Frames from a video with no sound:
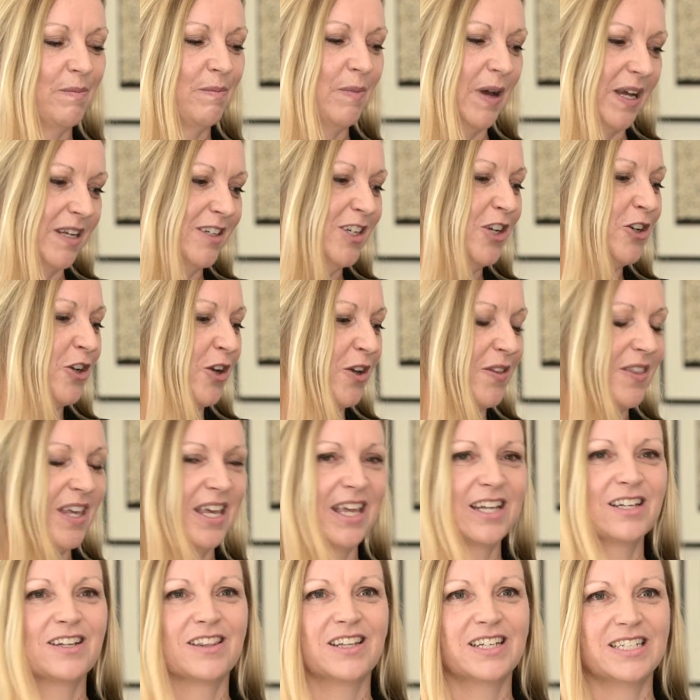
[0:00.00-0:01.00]
But you know, at
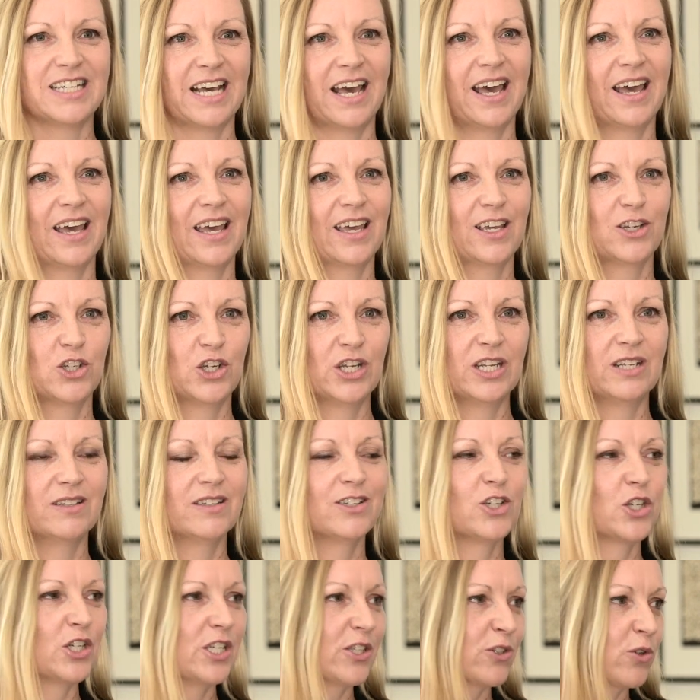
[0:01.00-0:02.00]
the end of the day, she
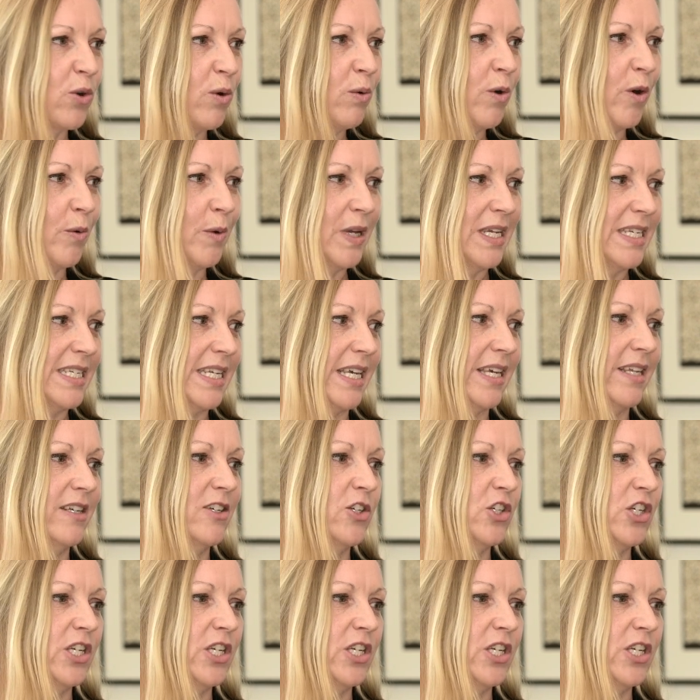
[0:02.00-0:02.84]
saw what we did.